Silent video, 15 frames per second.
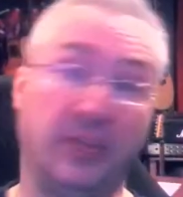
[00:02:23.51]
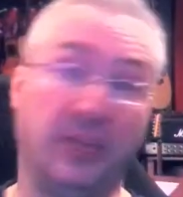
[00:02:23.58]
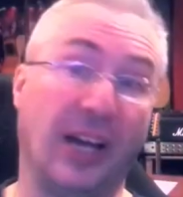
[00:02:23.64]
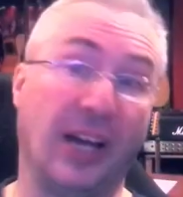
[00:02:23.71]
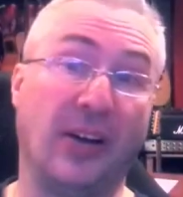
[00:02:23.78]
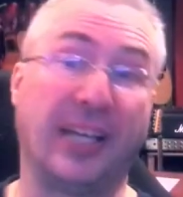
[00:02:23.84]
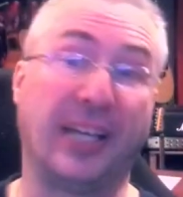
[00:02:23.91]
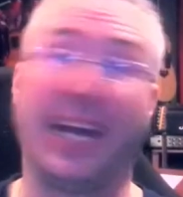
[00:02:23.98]

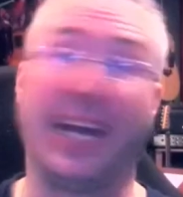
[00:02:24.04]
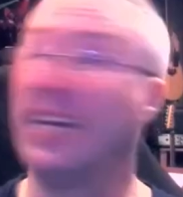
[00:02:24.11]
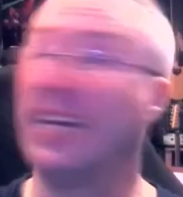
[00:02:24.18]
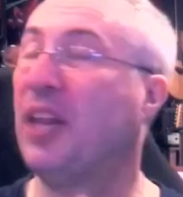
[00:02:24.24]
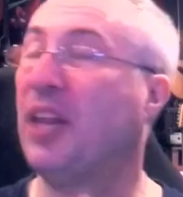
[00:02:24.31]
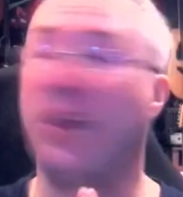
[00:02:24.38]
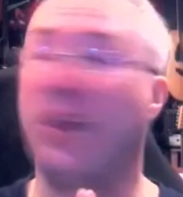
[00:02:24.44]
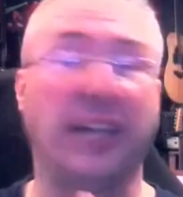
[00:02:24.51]
okay,
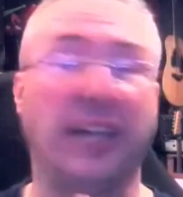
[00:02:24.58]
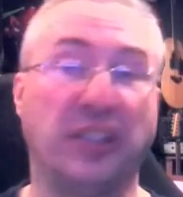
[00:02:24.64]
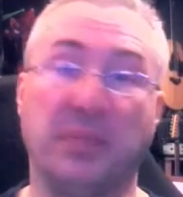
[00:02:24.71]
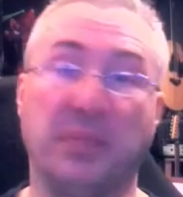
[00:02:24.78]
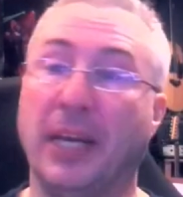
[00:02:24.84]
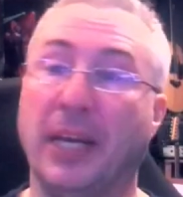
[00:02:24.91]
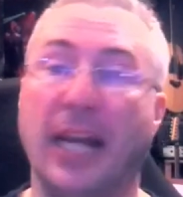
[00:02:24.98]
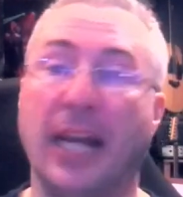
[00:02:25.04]
that just
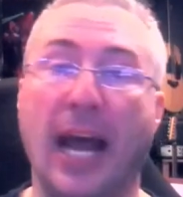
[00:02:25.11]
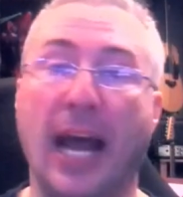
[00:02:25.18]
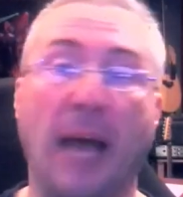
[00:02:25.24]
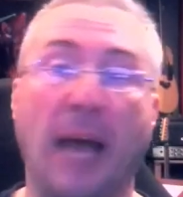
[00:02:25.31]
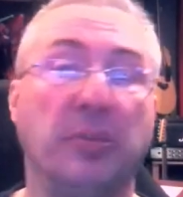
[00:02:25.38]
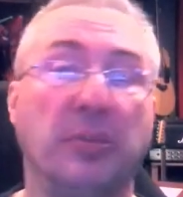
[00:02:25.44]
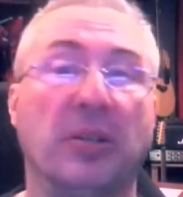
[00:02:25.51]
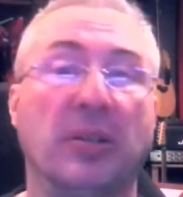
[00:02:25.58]
made
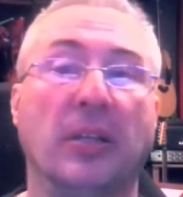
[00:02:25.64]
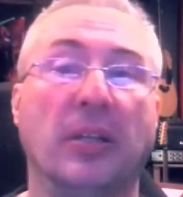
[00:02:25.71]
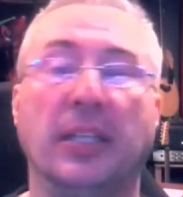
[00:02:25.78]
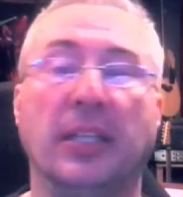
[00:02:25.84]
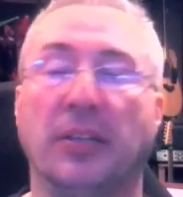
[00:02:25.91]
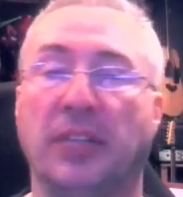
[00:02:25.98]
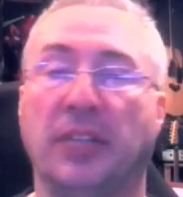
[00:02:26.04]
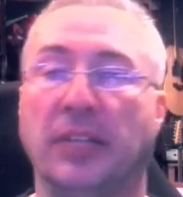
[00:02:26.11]
absolutely
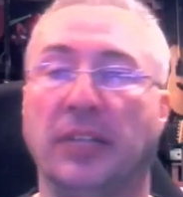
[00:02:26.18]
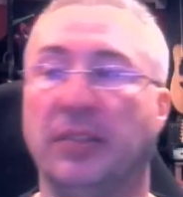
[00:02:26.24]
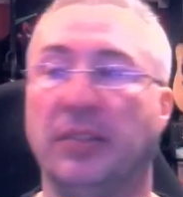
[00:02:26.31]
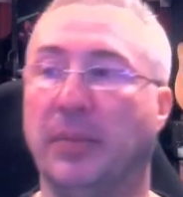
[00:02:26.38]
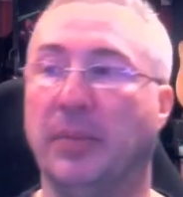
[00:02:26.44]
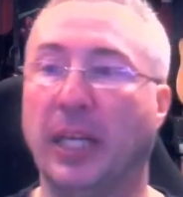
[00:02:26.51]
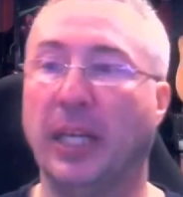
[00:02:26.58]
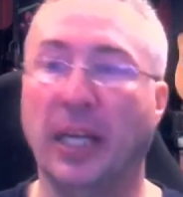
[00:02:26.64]
no sense to
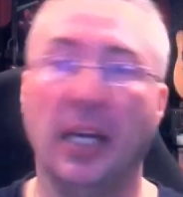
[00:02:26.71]
me.